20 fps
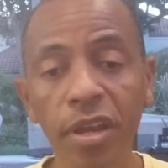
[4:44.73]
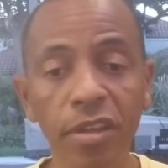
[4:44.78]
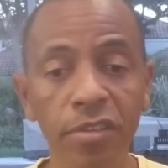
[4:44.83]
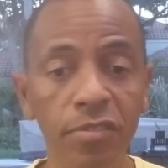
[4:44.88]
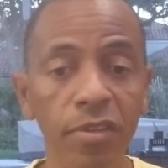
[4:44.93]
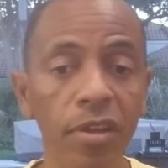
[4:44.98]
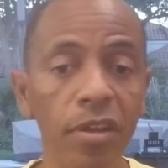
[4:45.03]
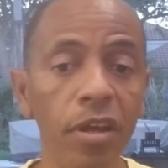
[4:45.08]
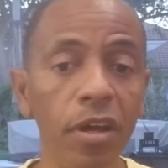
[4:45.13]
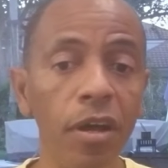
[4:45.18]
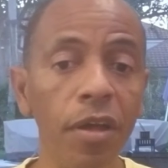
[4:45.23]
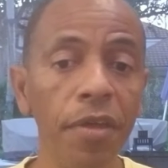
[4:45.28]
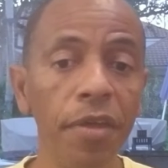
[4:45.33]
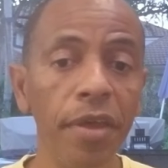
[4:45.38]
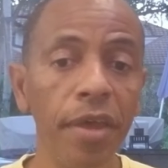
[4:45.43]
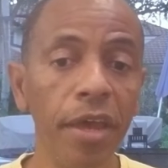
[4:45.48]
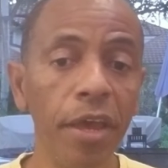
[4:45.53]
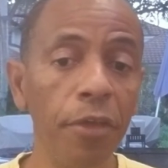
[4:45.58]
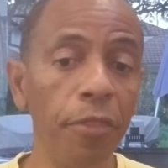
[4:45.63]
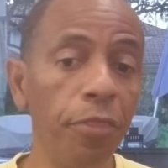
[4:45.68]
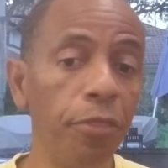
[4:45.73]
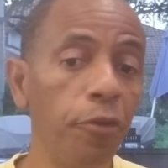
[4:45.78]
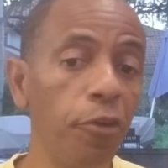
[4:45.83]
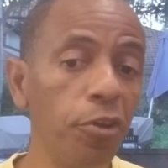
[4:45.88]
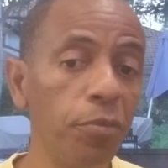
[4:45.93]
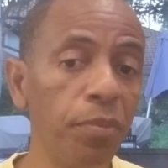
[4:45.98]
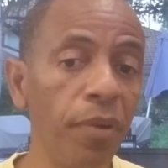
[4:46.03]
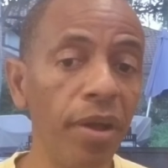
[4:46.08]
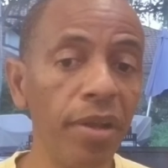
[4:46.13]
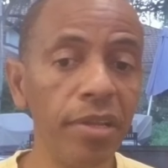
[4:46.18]
it's not a
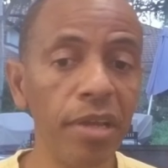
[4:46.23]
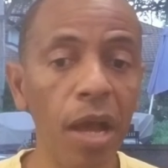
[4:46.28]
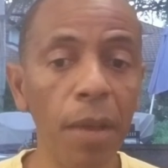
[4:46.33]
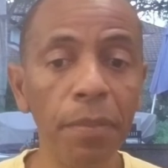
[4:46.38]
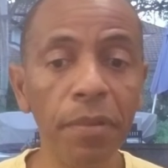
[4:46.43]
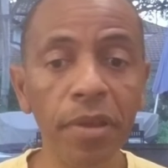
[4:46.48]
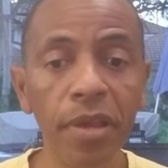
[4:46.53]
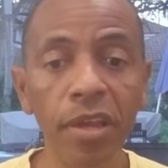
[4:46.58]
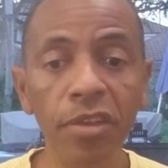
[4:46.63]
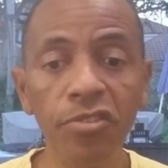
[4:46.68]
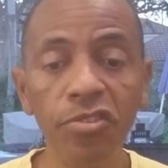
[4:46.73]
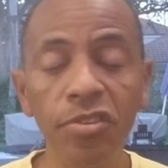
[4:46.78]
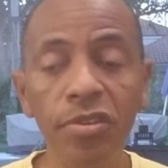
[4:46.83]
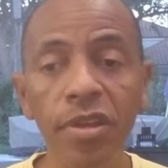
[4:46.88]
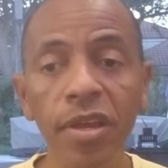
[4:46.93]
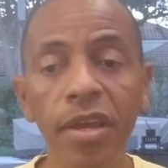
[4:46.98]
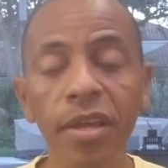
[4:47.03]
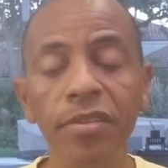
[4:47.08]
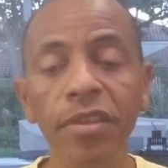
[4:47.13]
third-party application.